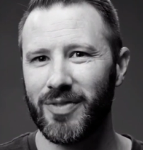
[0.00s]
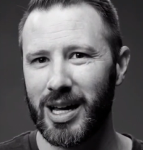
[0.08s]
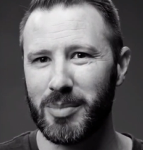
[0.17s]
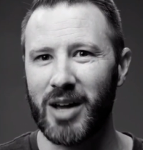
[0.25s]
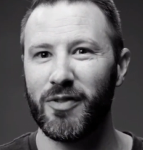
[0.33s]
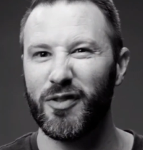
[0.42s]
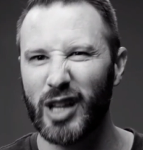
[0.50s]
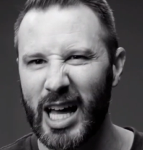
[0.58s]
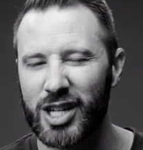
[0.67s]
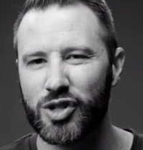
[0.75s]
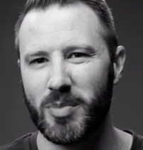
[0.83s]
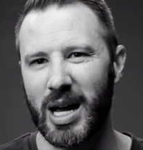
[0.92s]
find my
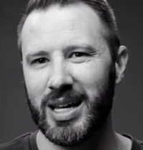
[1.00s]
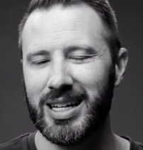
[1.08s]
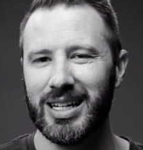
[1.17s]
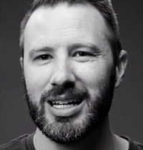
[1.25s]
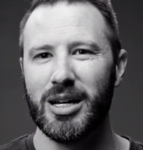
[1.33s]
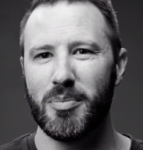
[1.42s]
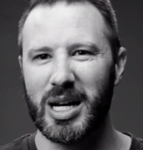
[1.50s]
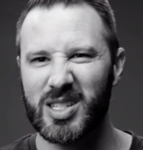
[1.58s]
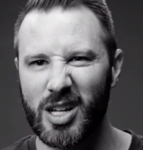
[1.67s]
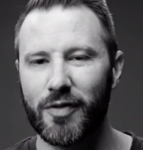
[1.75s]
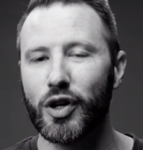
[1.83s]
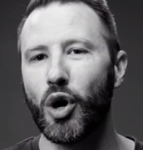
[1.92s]
flesh,
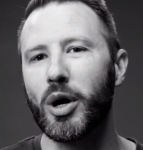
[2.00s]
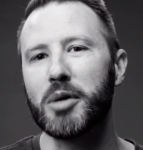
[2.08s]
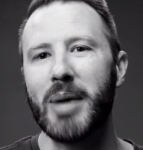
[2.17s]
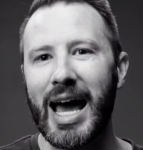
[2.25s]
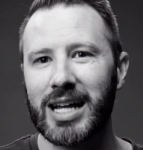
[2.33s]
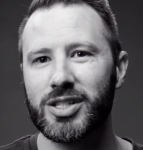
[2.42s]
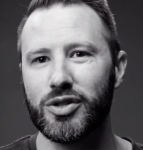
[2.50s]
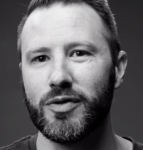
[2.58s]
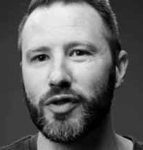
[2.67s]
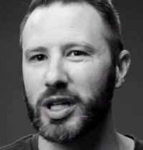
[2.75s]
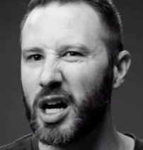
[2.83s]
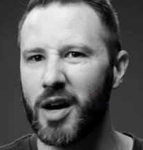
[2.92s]
myself going back to
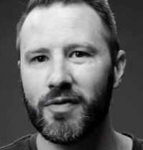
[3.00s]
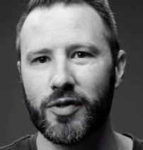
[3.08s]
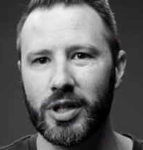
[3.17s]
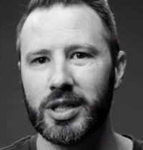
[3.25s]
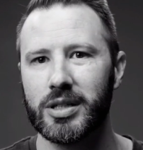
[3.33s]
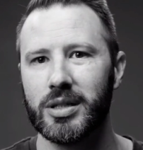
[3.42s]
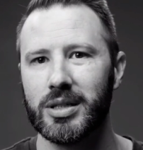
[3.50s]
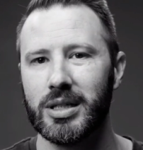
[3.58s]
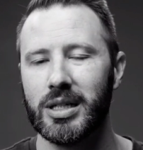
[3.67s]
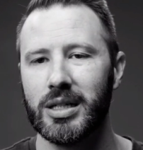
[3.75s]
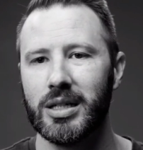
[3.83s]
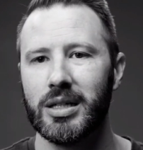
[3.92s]
for comfort.
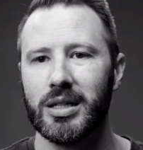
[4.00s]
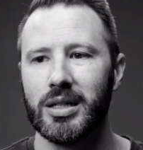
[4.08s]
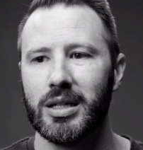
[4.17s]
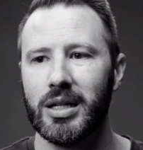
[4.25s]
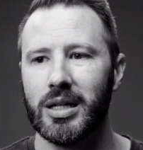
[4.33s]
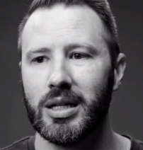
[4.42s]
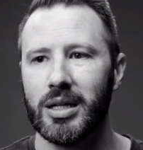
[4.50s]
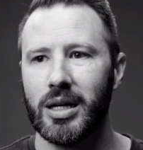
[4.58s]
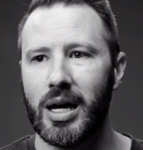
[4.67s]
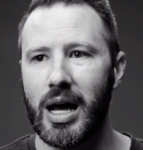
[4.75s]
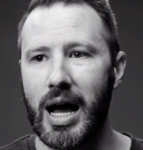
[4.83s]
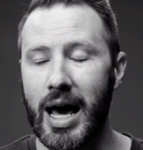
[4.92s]

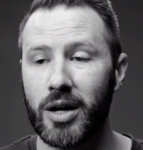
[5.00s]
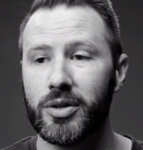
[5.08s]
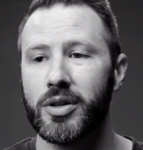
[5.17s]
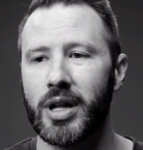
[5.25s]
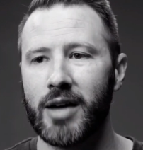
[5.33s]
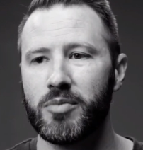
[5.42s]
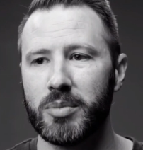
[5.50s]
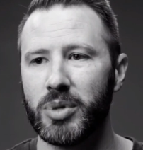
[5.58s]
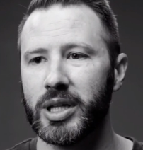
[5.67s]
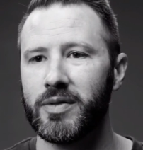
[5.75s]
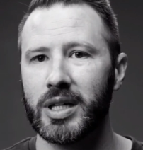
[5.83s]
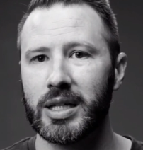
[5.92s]
I don't know that I've been
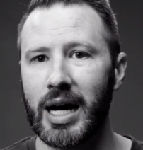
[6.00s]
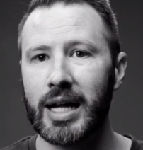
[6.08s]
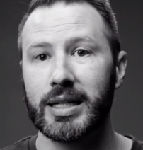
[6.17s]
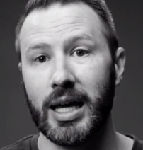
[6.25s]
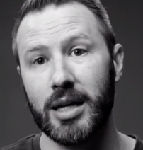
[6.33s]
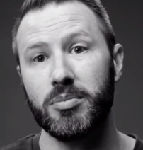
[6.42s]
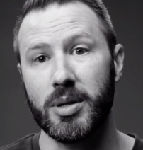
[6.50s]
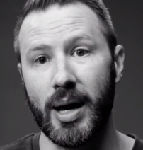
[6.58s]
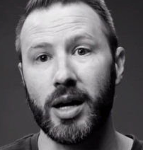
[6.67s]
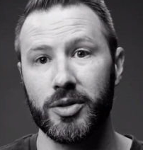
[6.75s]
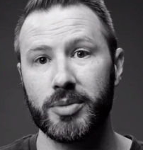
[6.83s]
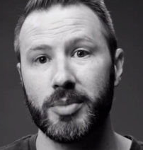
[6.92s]
believing God can be
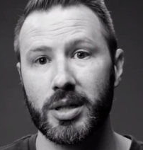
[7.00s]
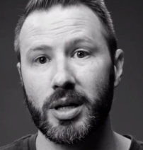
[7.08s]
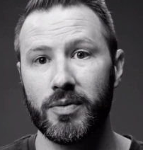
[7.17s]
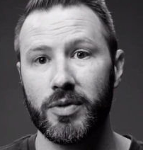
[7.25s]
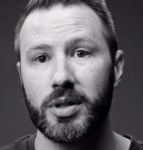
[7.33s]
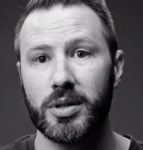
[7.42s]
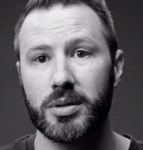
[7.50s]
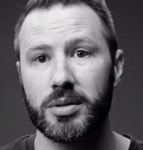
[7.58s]
my ultimate comfort,